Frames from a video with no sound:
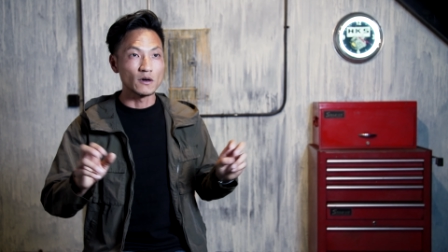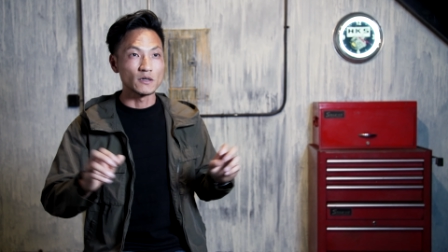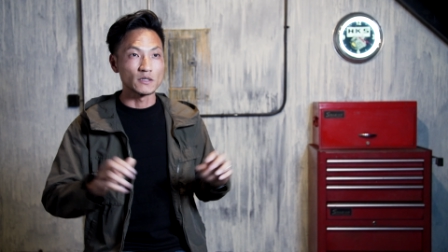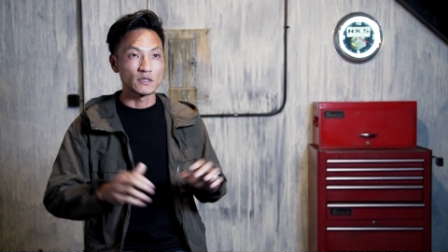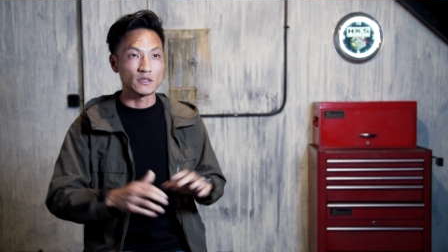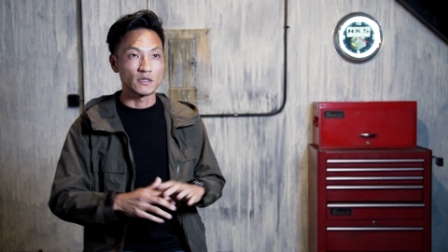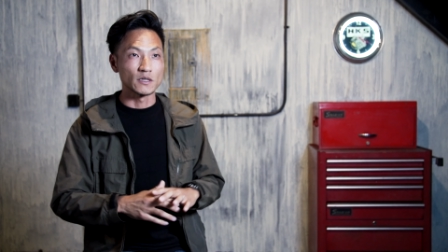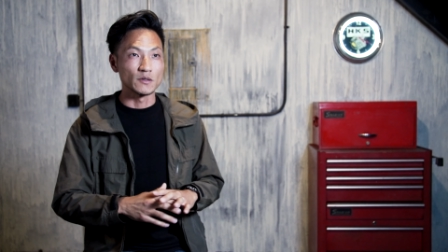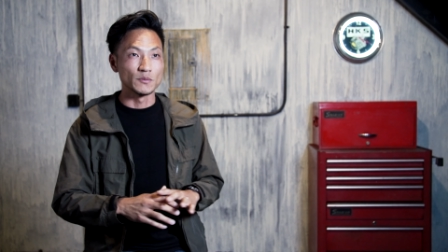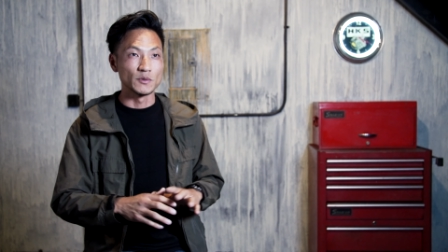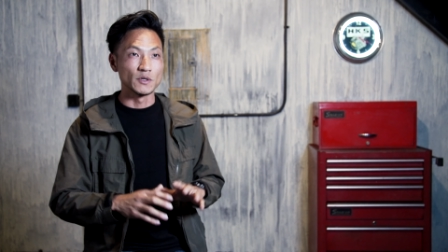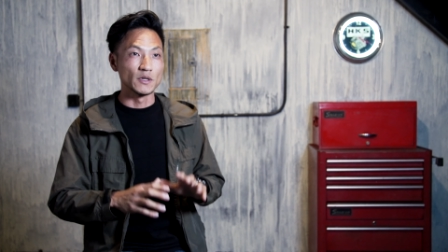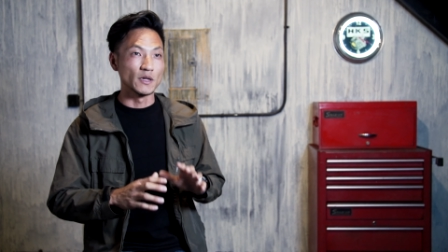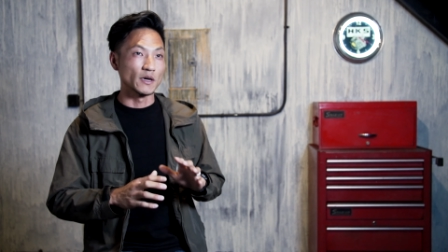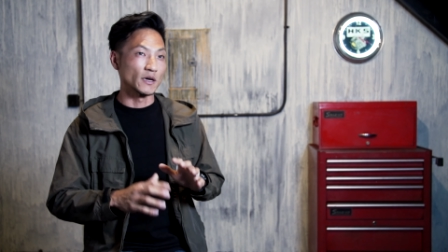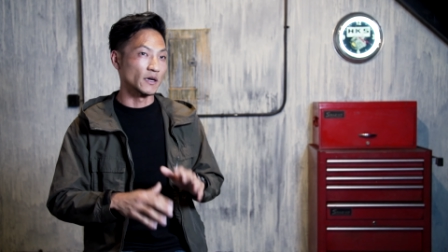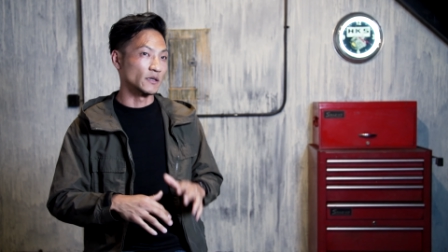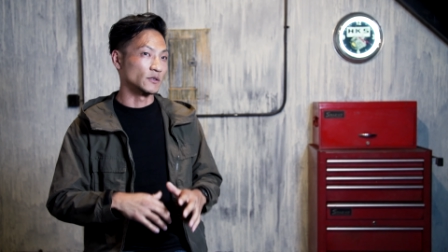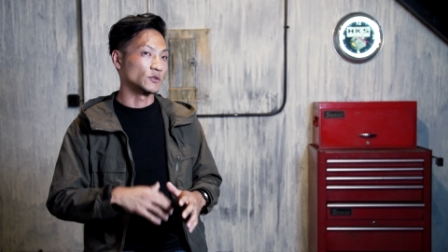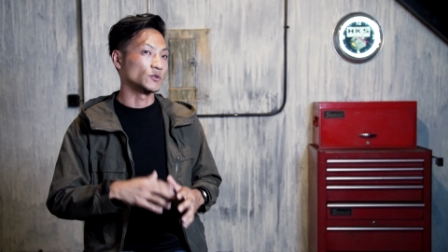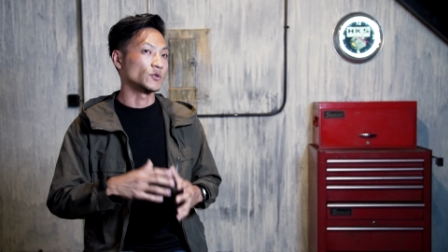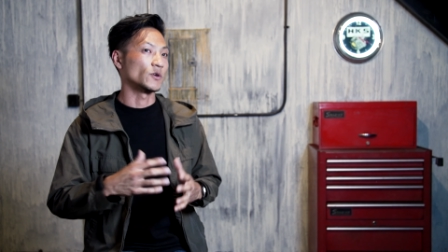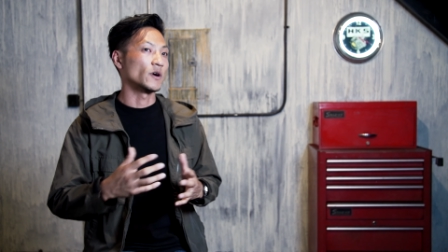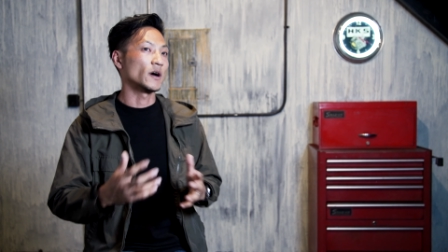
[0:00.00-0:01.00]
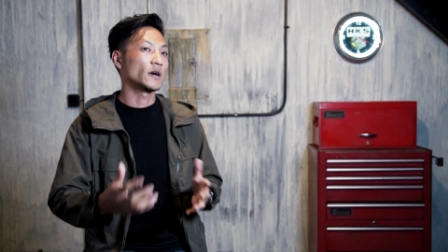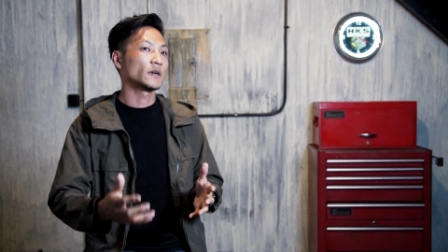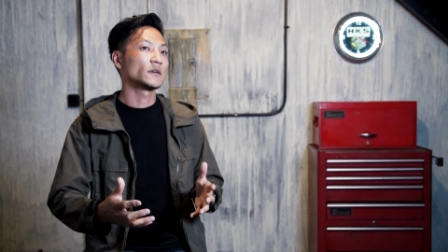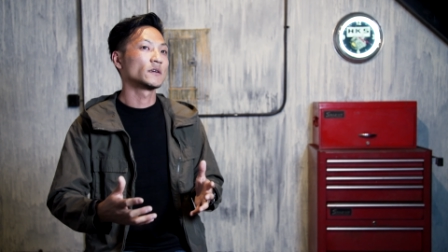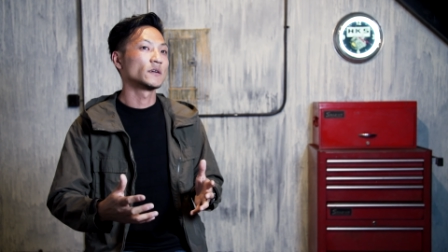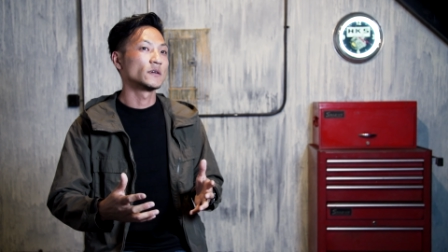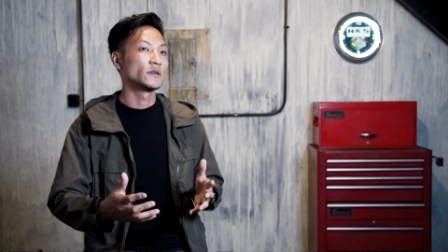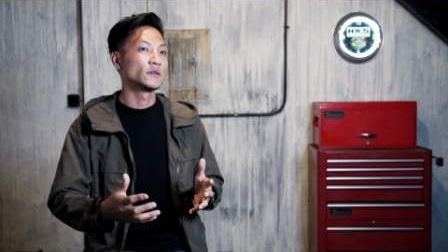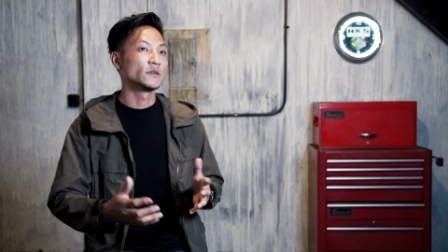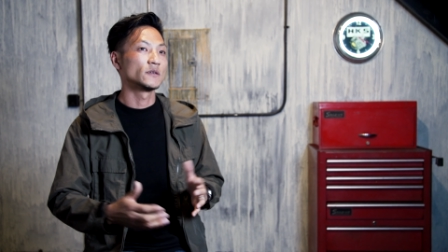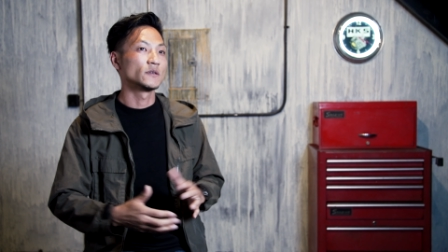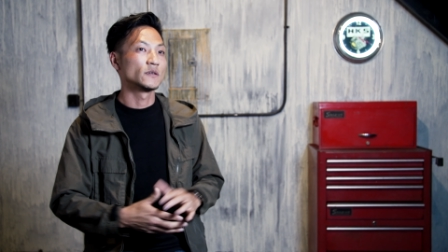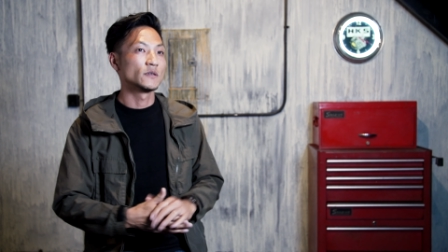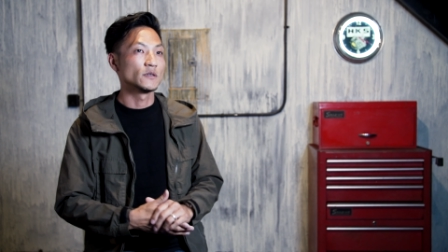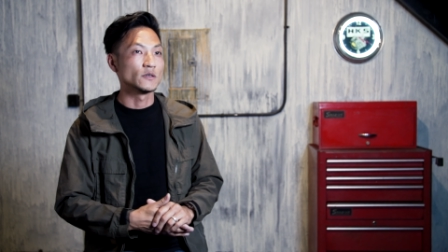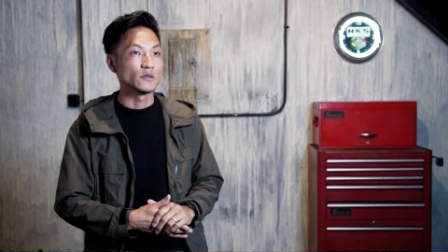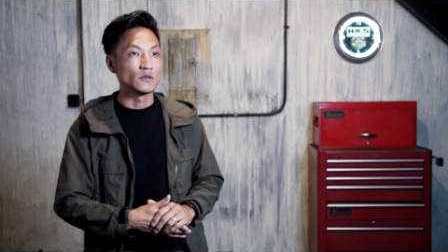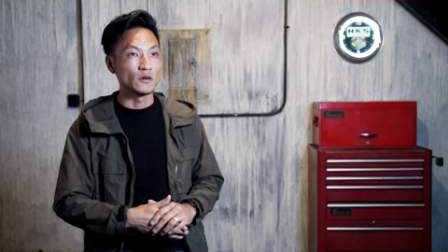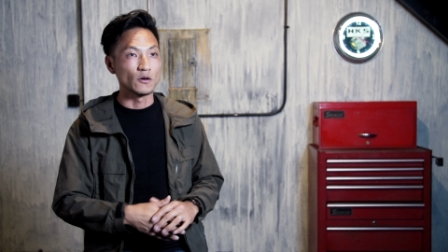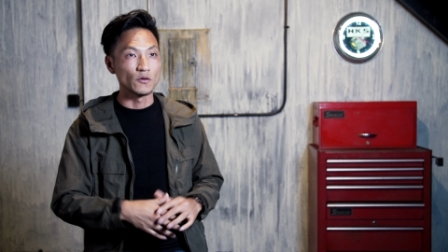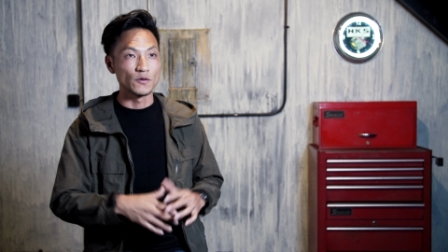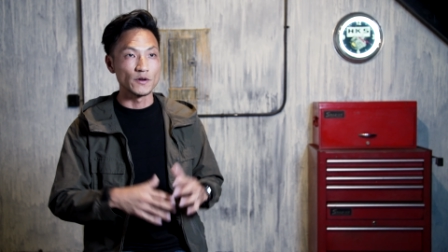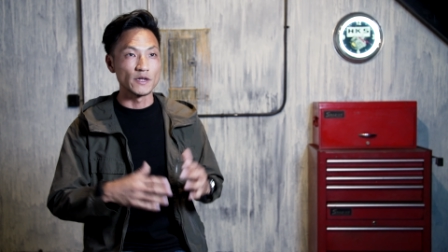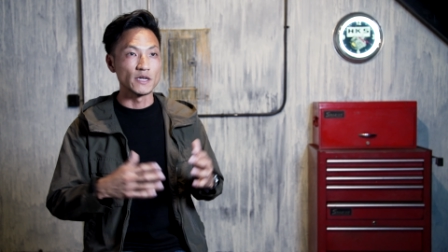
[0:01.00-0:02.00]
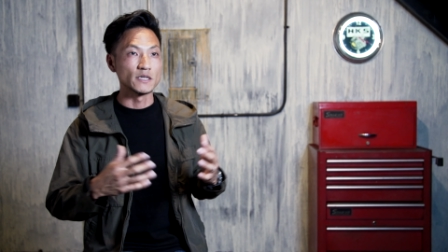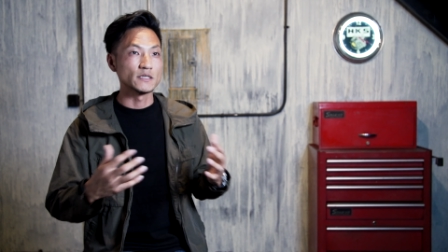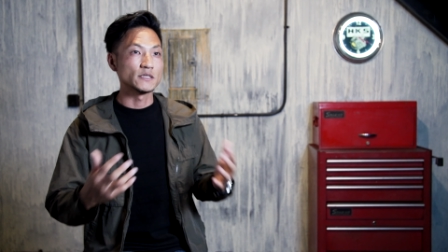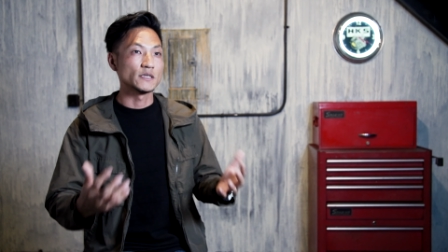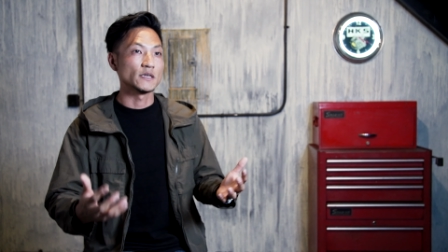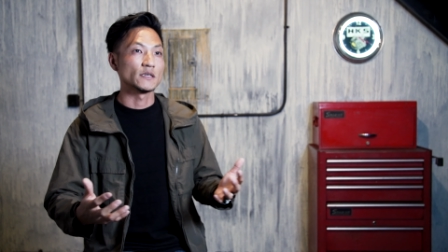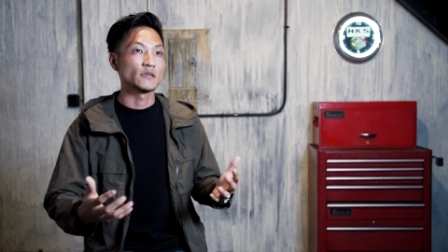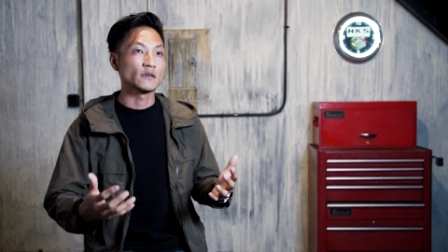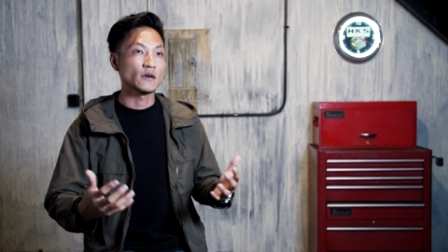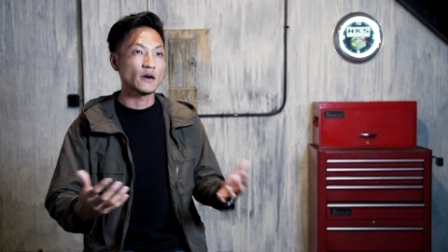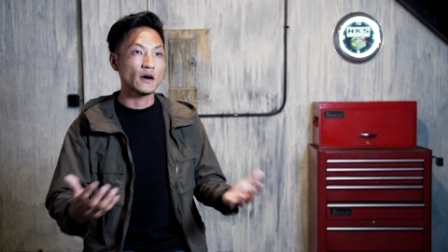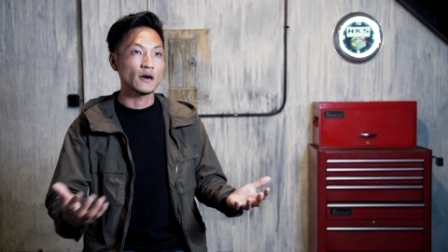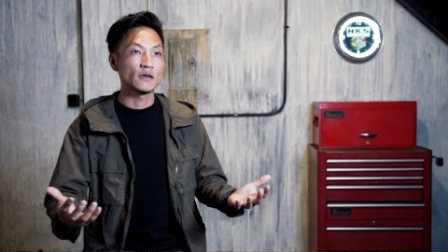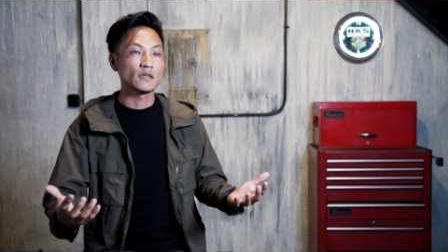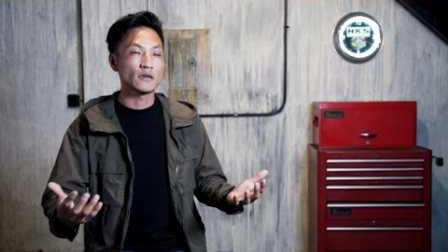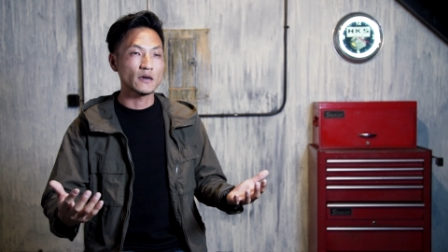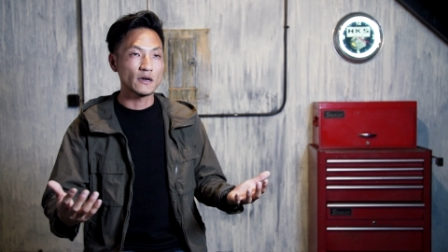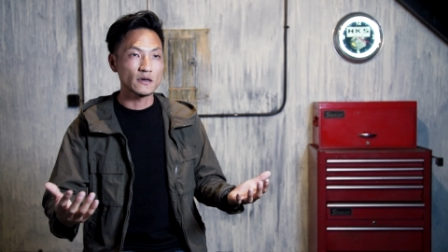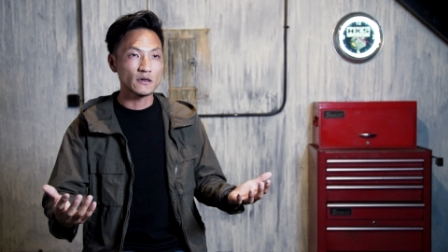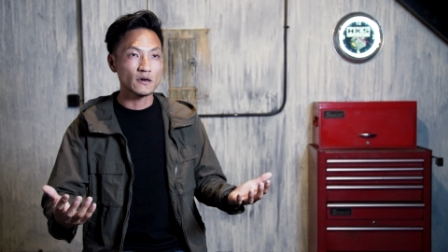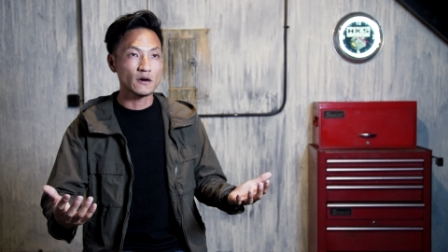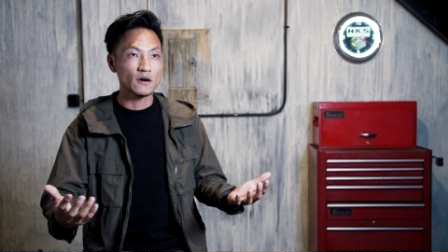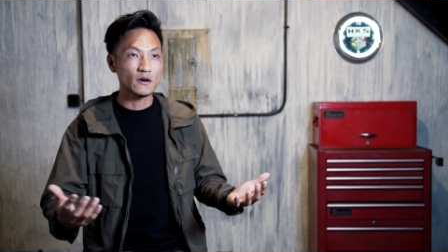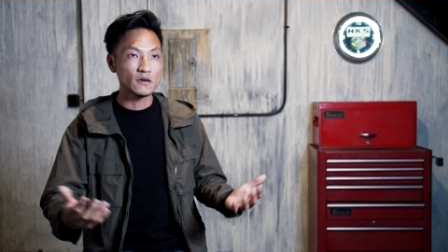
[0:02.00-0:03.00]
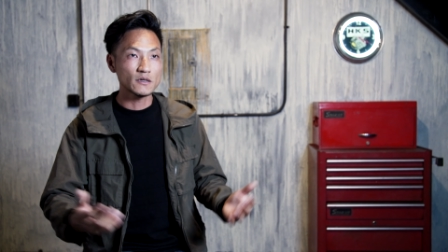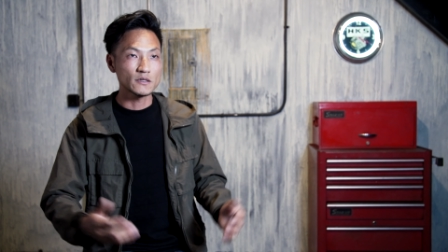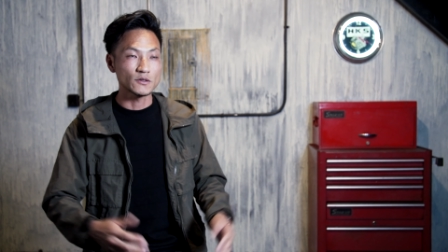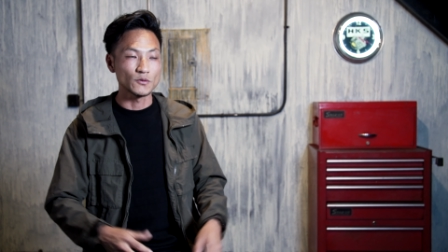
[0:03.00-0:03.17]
It's gonna be like a truck-oriented kind of car.